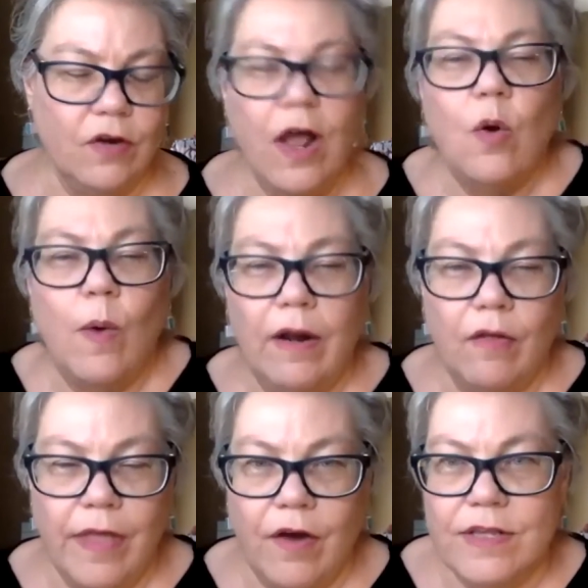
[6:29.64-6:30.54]
quite
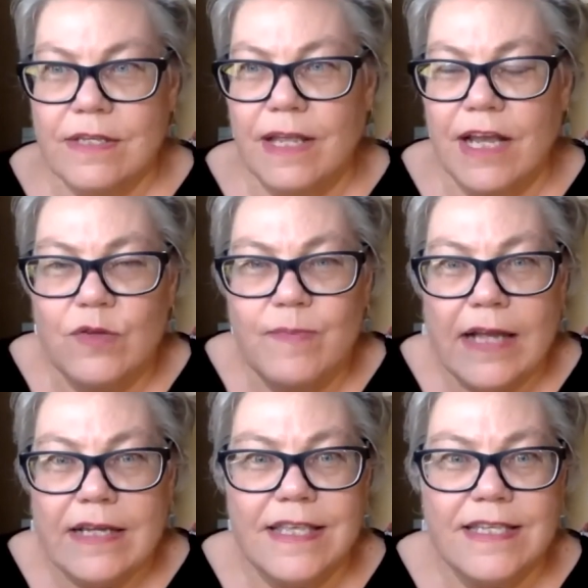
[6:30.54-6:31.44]
all there. It goes
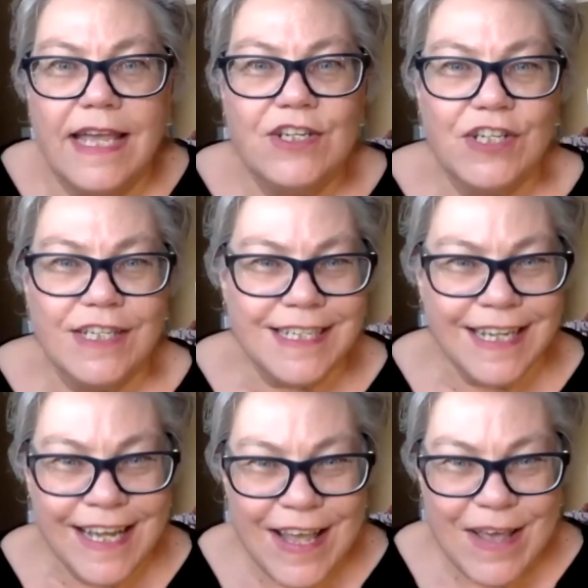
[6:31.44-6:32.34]
back to these ancient
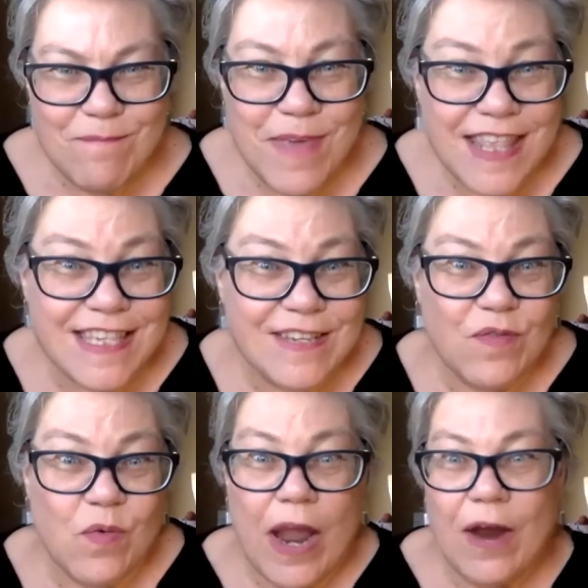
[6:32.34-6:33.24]
myths of
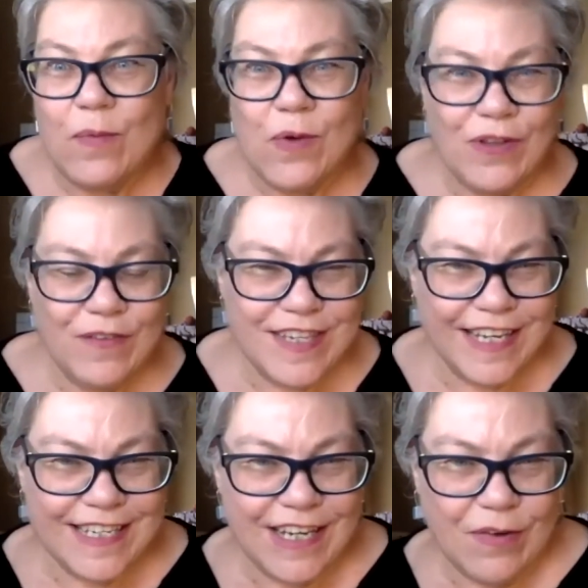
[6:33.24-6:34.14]
werewolves
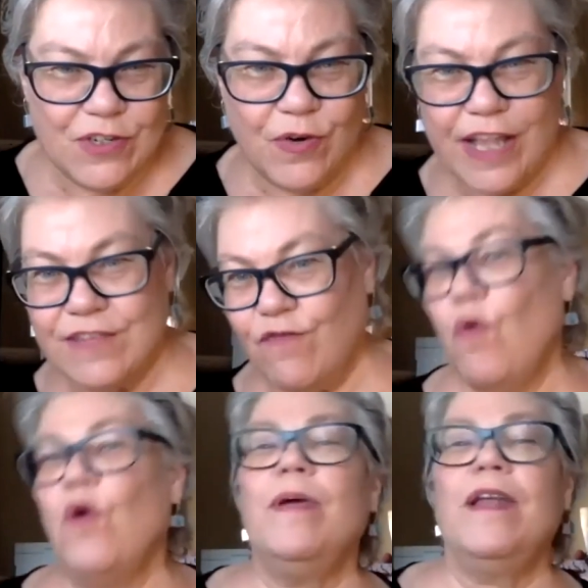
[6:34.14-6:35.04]
and
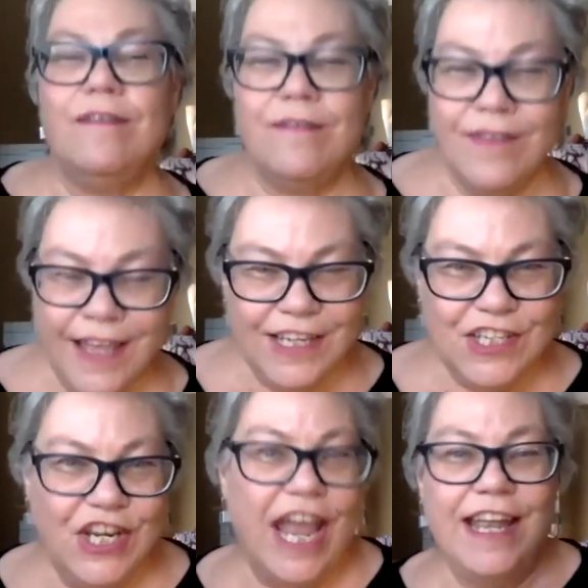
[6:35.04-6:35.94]
transformative
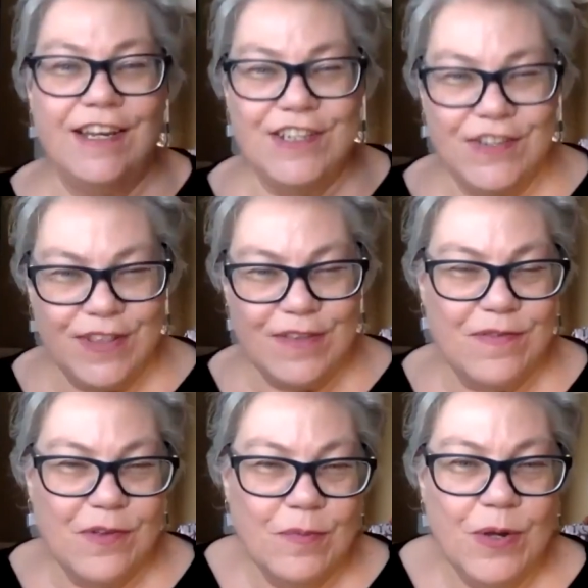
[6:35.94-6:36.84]
change during the
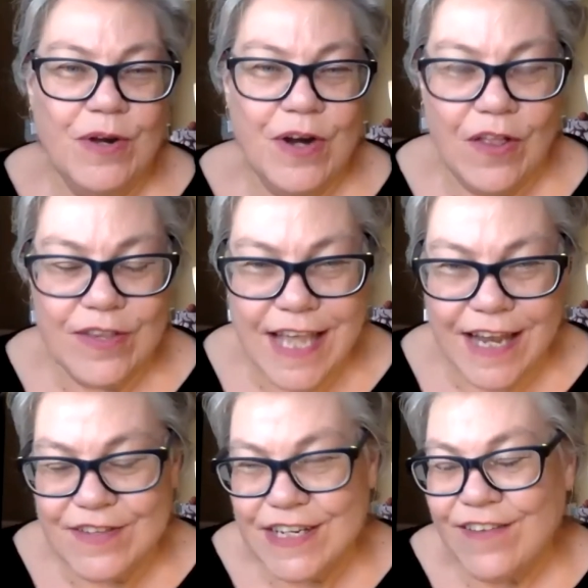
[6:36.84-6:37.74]
full moon and all this
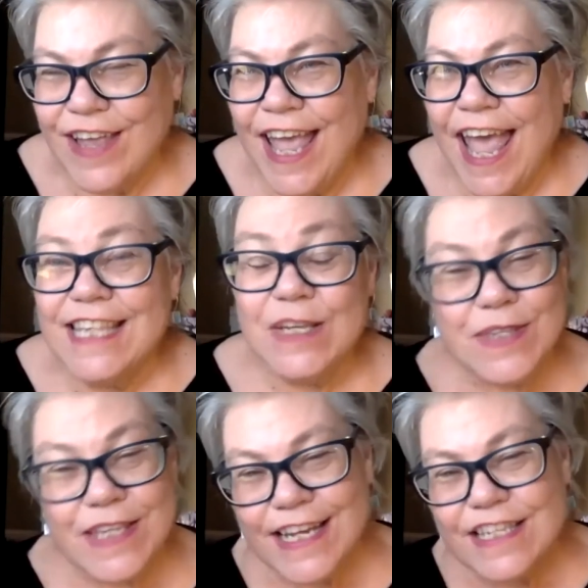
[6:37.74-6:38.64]
kind of stuff. And so
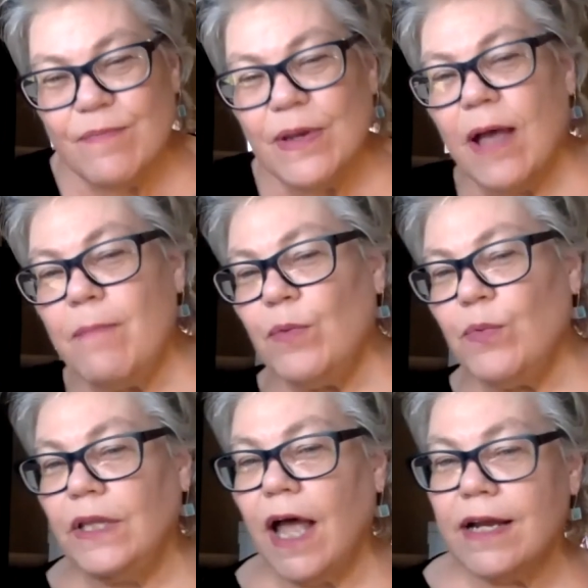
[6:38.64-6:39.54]
scientists have been a bit
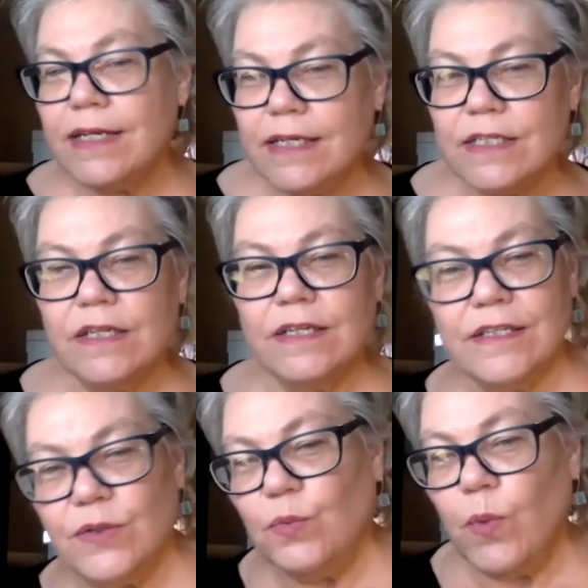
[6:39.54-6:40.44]
reluctant
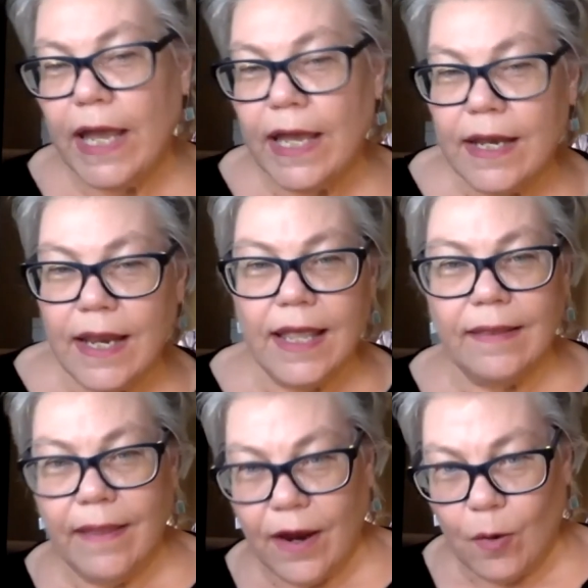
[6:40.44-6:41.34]
to wade
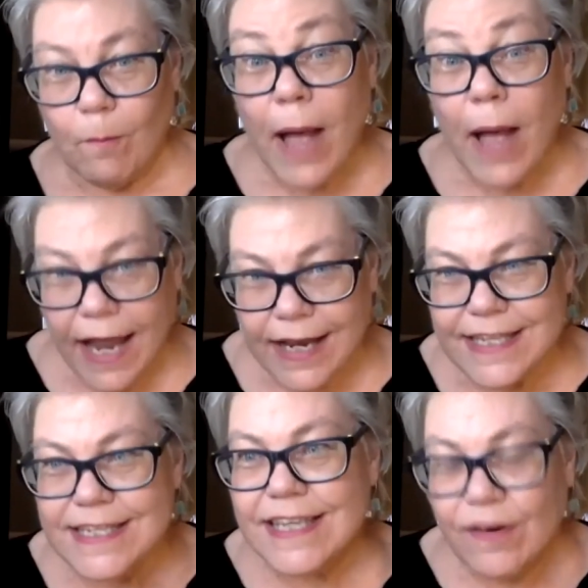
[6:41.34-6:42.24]
in there. But
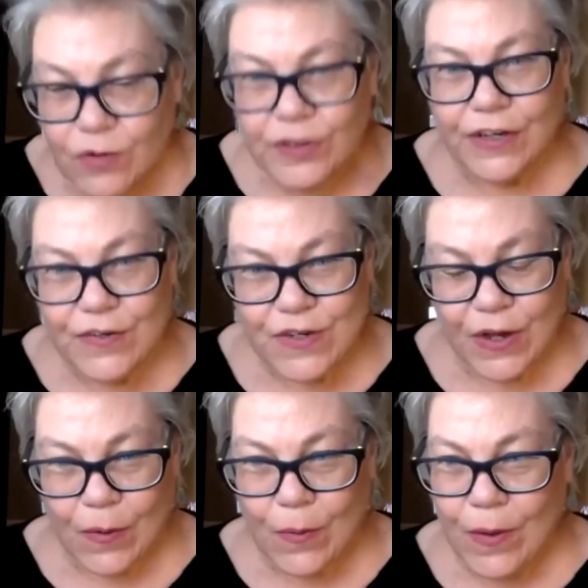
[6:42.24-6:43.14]
several years ago,